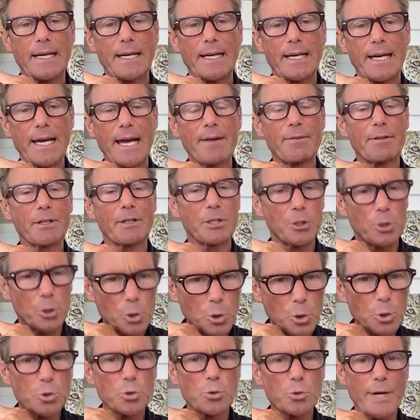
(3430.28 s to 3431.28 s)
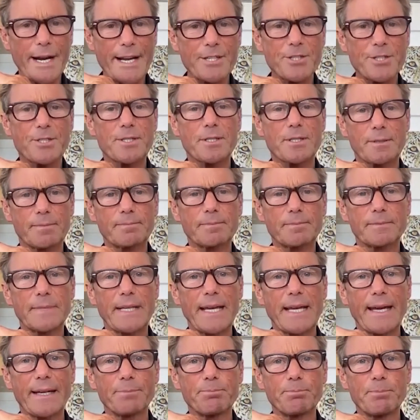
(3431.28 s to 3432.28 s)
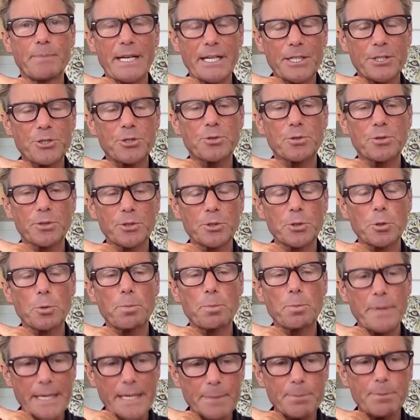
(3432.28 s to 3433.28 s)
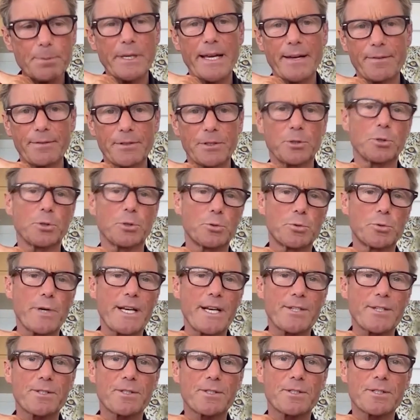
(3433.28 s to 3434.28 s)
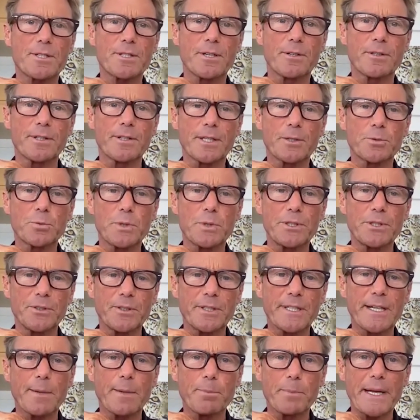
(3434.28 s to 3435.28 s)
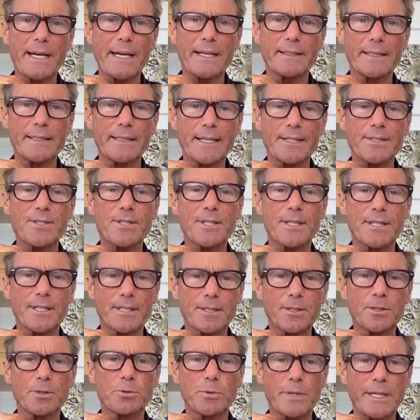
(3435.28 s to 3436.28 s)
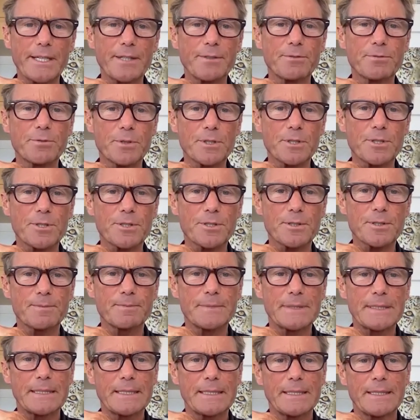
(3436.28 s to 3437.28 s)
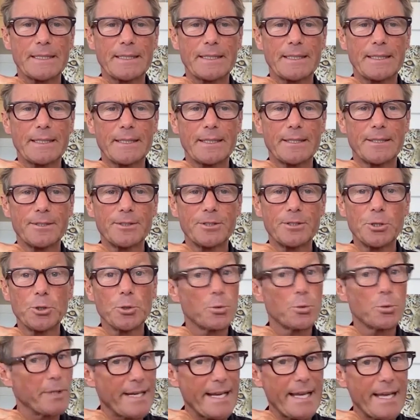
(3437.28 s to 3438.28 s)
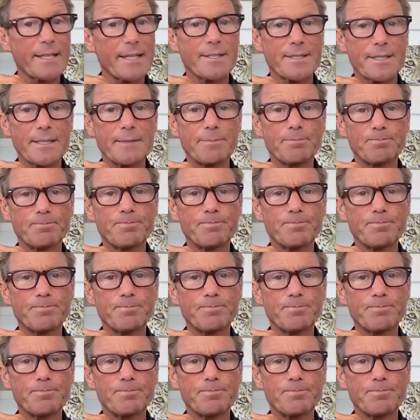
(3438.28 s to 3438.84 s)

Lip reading: have a good rest, and make sure your people have a good rest, so that when you come back next year, you're ready for this new reality.